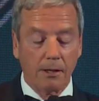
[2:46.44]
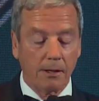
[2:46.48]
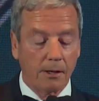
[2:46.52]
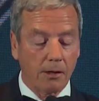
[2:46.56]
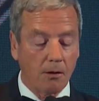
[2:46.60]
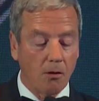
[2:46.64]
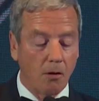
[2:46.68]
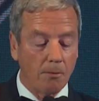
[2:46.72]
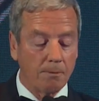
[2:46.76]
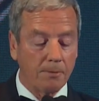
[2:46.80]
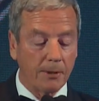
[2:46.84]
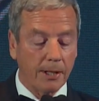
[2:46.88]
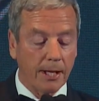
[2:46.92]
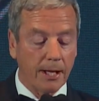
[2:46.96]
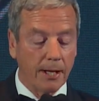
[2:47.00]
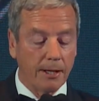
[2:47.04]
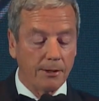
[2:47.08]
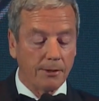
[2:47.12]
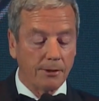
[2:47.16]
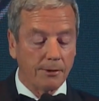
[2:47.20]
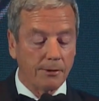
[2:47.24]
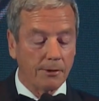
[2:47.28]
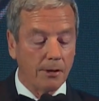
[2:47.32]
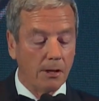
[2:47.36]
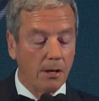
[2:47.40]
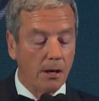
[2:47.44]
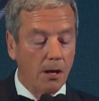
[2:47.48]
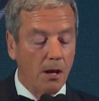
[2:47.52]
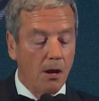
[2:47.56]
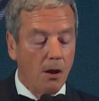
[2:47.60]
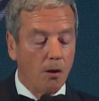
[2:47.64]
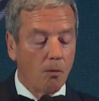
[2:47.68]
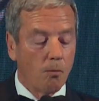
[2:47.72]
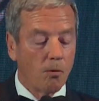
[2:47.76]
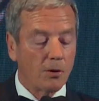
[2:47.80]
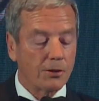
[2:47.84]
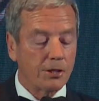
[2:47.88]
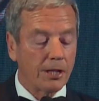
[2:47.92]
complicated,
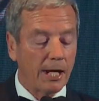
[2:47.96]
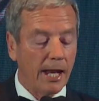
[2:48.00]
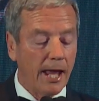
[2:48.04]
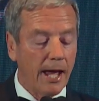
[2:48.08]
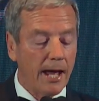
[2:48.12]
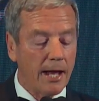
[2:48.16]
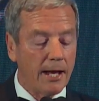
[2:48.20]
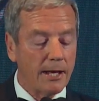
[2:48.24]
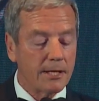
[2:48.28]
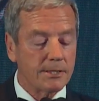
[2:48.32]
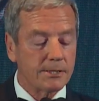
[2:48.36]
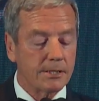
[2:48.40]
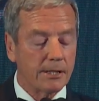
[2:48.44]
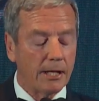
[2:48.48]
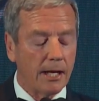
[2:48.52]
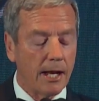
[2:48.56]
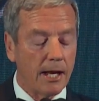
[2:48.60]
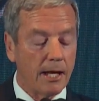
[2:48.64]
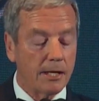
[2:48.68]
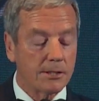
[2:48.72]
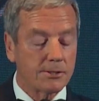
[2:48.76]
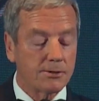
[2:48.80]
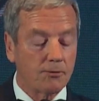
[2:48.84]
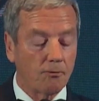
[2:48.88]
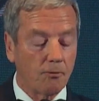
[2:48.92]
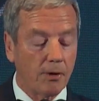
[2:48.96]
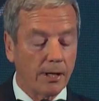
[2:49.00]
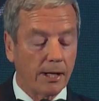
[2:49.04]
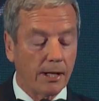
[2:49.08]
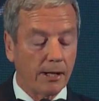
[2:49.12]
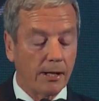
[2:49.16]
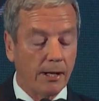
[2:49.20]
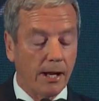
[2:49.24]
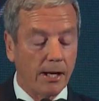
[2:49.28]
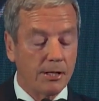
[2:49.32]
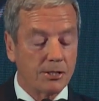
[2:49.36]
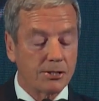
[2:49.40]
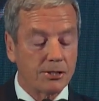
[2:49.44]
with layers and layers of
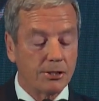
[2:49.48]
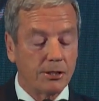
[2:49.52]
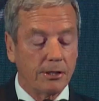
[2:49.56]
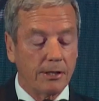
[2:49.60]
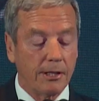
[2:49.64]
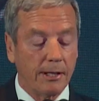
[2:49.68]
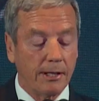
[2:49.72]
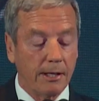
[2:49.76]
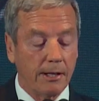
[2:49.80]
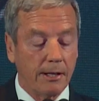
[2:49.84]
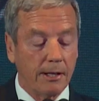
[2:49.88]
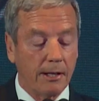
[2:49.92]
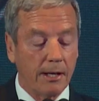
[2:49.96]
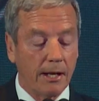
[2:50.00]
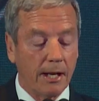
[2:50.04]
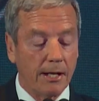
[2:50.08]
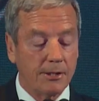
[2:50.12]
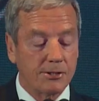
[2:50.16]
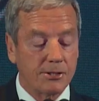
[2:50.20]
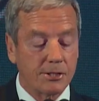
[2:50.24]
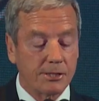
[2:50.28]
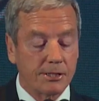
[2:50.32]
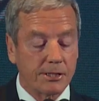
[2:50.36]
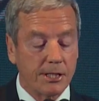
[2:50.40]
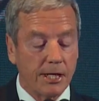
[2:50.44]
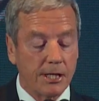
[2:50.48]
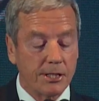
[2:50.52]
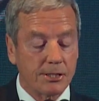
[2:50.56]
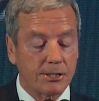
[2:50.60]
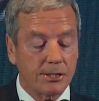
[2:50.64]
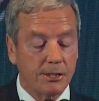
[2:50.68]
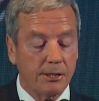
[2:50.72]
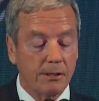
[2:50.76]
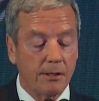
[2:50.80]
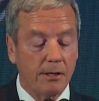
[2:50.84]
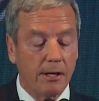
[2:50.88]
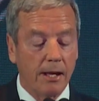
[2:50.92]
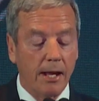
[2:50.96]
regulation and
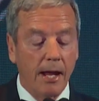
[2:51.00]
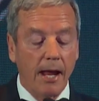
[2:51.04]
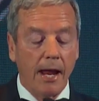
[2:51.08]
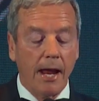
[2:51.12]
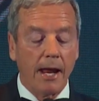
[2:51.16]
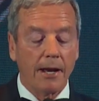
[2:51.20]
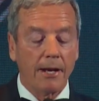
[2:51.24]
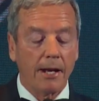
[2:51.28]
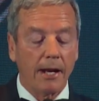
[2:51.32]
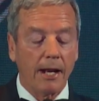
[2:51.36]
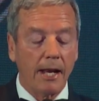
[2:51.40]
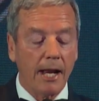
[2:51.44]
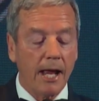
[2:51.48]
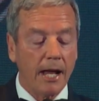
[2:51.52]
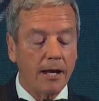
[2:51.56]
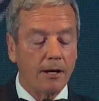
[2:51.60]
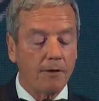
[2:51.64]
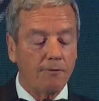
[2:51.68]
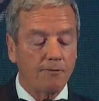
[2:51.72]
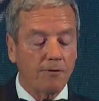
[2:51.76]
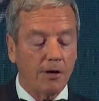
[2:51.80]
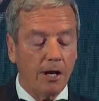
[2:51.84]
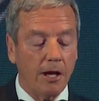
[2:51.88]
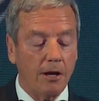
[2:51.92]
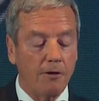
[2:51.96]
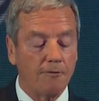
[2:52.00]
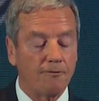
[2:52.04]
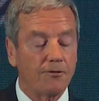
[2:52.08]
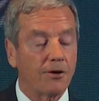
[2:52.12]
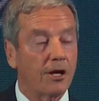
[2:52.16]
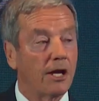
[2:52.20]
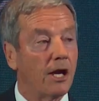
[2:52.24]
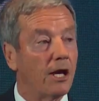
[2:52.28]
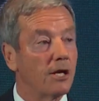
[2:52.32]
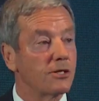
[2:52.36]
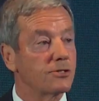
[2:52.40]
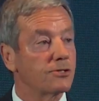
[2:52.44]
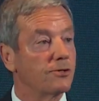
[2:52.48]
legislation, and a lack of
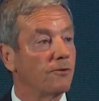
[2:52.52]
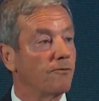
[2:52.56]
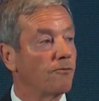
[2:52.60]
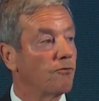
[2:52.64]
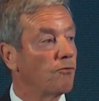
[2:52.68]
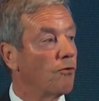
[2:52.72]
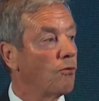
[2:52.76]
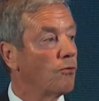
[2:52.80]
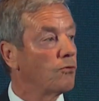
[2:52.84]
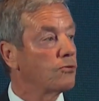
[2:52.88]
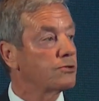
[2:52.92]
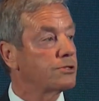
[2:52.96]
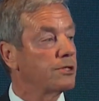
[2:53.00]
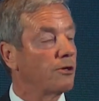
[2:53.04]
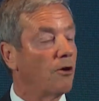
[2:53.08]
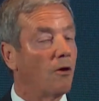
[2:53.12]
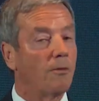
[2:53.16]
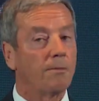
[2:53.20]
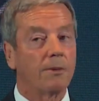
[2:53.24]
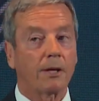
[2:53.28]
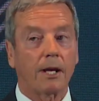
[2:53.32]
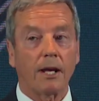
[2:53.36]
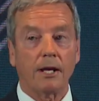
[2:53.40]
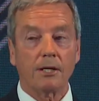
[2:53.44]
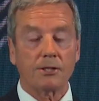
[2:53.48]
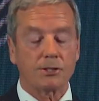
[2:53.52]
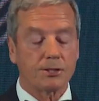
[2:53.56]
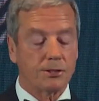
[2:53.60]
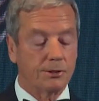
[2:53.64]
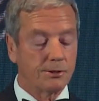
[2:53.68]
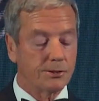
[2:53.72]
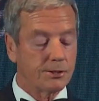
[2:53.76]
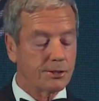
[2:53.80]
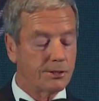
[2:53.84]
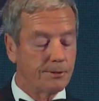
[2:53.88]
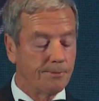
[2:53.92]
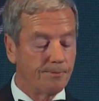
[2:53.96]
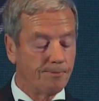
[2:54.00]
clarification of rules and
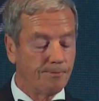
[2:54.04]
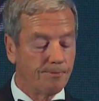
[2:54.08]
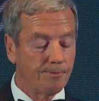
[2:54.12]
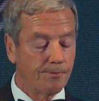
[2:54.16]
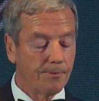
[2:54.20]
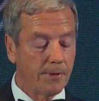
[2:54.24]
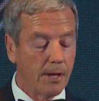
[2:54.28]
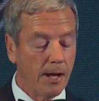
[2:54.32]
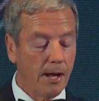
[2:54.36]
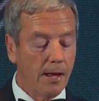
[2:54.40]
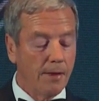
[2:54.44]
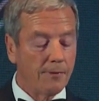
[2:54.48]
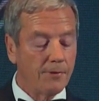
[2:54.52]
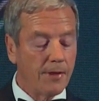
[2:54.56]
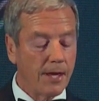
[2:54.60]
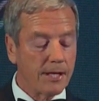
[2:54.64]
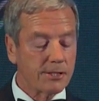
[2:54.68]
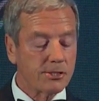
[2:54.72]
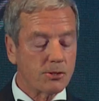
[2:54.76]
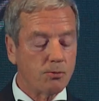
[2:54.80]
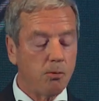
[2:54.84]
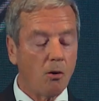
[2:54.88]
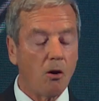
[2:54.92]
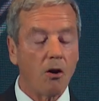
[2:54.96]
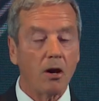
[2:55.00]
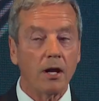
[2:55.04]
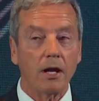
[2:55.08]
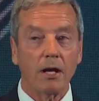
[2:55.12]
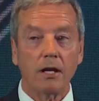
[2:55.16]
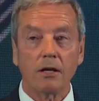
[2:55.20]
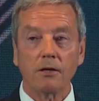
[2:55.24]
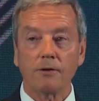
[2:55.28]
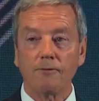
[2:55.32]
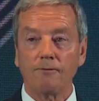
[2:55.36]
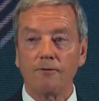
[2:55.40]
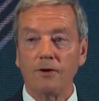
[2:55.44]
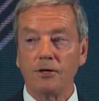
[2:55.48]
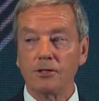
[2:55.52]
obligations. That's why
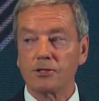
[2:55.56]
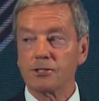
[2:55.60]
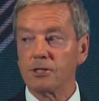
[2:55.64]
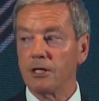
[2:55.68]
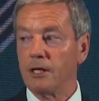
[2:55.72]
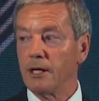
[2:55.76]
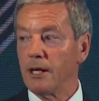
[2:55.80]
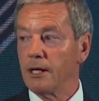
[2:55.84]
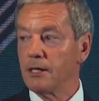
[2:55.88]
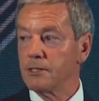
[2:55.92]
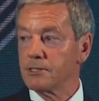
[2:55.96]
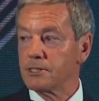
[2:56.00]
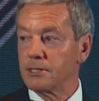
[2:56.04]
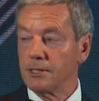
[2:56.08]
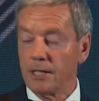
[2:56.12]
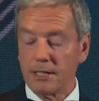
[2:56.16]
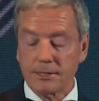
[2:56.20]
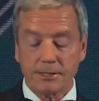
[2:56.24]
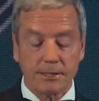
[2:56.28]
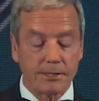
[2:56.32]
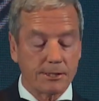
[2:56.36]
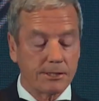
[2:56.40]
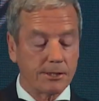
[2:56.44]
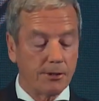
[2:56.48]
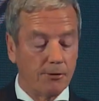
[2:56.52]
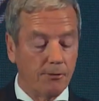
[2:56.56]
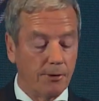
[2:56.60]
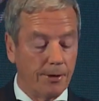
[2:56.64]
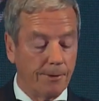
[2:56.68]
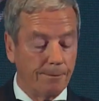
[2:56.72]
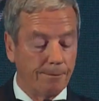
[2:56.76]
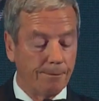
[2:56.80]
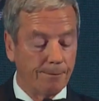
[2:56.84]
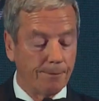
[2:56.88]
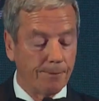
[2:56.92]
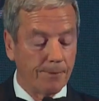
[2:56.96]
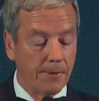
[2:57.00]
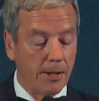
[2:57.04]
intervention is necessary.
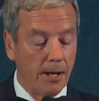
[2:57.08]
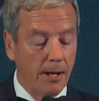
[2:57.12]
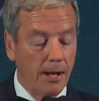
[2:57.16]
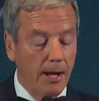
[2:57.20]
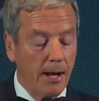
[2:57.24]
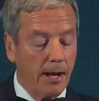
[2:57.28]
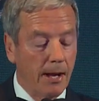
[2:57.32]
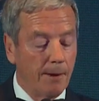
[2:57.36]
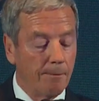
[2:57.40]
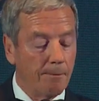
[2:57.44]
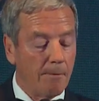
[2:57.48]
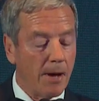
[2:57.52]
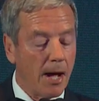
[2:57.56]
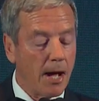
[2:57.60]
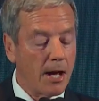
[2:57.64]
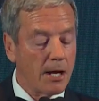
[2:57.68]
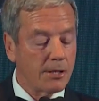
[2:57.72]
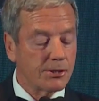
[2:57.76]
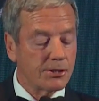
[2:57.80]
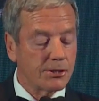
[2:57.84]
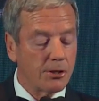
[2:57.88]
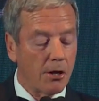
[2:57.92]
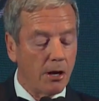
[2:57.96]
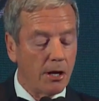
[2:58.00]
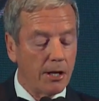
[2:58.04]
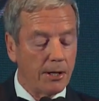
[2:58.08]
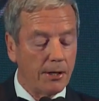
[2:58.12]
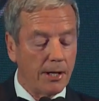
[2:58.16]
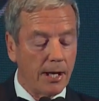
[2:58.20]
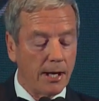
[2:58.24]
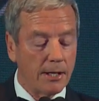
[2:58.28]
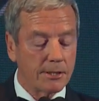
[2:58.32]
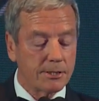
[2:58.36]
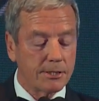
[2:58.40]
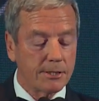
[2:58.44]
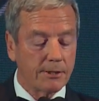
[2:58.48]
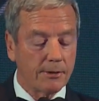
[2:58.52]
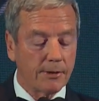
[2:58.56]
In March, I
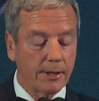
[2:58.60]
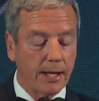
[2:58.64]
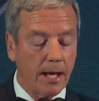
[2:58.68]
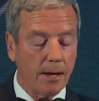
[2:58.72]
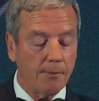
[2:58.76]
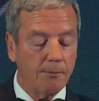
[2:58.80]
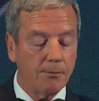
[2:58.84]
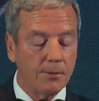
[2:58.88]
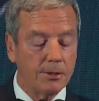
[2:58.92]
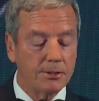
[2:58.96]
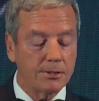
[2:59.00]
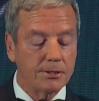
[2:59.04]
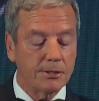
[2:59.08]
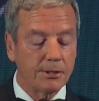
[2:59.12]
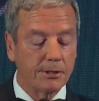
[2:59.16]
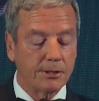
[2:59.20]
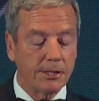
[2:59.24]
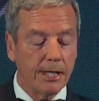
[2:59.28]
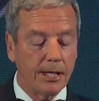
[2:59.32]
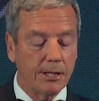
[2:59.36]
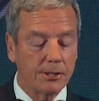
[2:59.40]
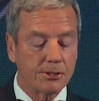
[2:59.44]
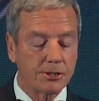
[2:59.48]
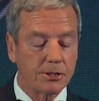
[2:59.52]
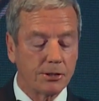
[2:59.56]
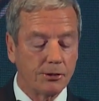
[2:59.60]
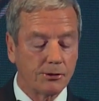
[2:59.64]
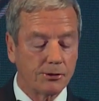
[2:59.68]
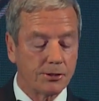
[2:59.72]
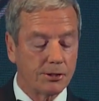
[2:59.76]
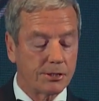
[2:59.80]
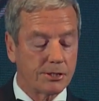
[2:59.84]
announced that the government's intention to